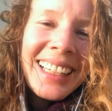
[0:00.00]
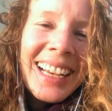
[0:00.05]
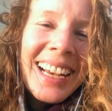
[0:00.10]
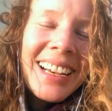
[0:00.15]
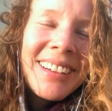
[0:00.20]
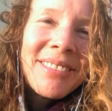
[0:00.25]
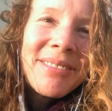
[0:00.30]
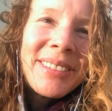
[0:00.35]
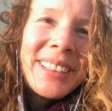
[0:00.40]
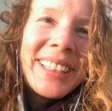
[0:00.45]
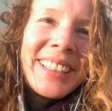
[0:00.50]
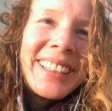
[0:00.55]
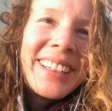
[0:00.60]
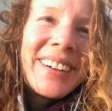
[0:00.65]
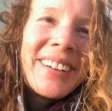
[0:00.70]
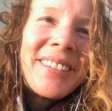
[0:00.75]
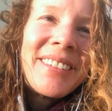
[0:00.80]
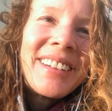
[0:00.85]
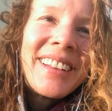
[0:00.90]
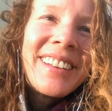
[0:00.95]
I've been
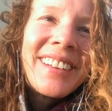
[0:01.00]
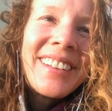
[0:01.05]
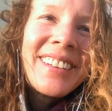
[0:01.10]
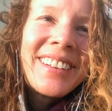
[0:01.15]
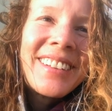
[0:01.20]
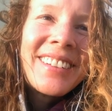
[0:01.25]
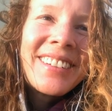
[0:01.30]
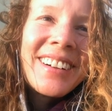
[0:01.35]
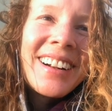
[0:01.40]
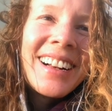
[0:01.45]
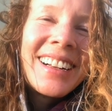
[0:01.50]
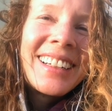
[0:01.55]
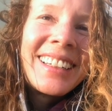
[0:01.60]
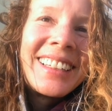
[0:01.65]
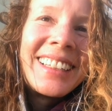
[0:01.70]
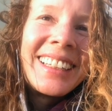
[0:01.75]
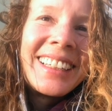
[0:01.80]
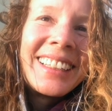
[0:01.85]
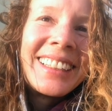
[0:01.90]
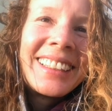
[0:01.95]
always
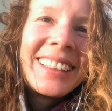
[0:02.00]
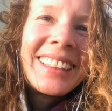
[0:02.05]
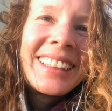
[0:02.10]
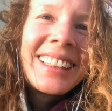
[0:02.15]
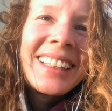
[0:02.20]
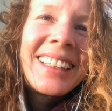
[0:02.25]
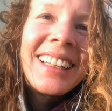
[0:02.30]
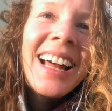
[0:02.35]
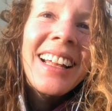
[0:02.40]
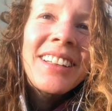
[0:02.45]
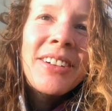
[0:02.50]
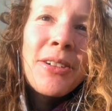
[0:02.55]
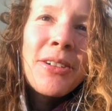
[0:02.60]
struggling, not